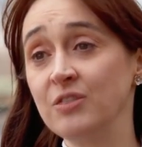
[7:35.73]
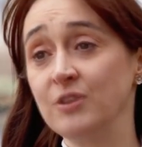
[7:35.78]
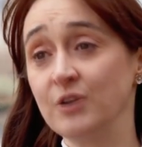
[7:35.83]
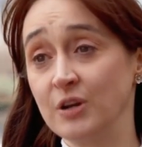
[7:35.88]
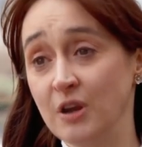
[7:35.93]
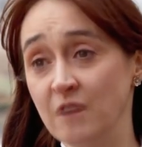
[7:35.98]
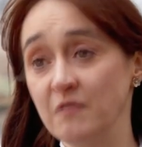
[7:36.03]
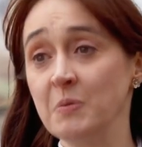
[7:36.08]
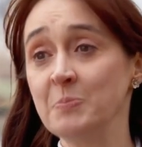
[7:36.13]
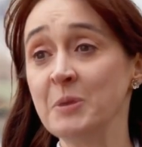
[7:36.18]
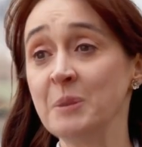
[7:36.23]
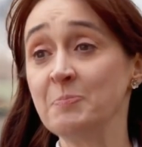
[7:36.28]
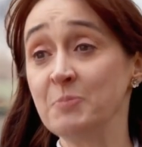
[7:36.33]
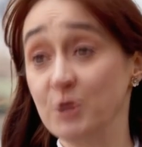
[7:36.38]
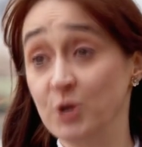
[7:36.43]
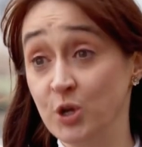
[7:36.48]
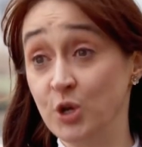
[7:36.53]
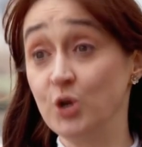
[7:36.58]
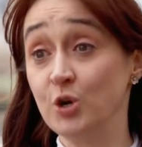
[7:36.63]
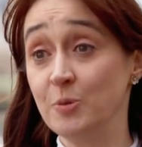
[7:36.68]
their government
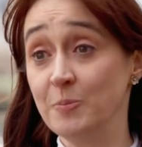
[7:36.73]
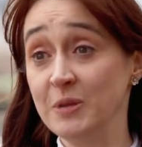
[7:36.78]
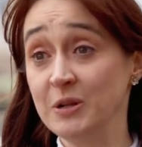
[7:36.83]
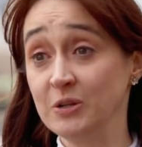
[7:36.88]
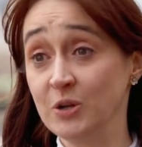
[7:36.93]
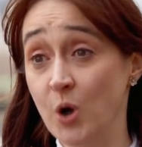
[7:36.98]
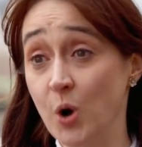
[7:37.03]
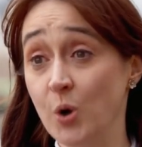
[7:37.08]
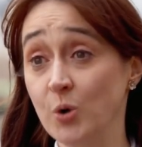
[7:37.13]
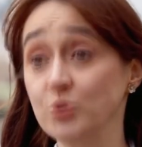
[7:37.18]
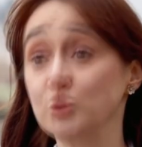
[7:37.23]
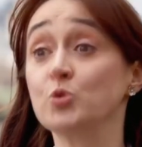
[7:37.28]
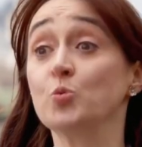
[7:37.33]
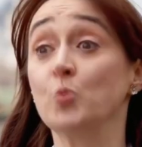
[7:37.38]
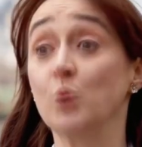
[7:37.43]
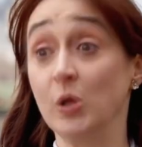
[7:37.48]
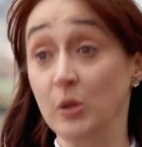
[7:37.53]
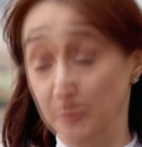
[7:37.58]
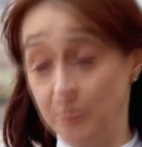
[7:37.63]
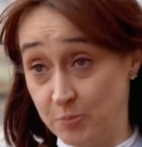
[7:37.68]
procurement codes
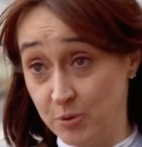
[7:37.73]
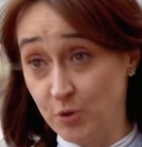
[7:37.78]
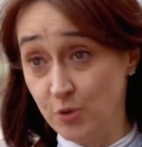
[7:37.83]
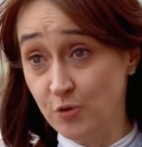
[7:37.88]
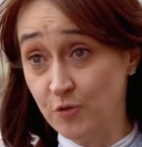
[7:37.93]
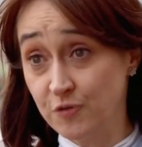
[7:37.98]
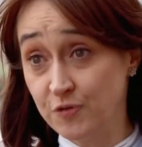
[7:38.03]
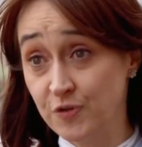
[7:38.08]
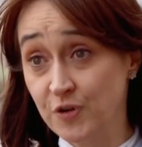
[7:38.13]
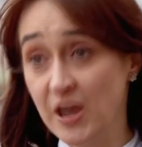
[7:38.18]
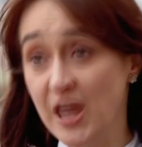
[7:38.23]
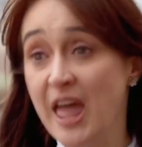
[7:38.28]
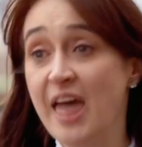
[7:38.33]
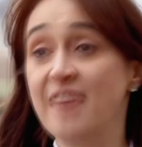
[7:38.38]
will improve,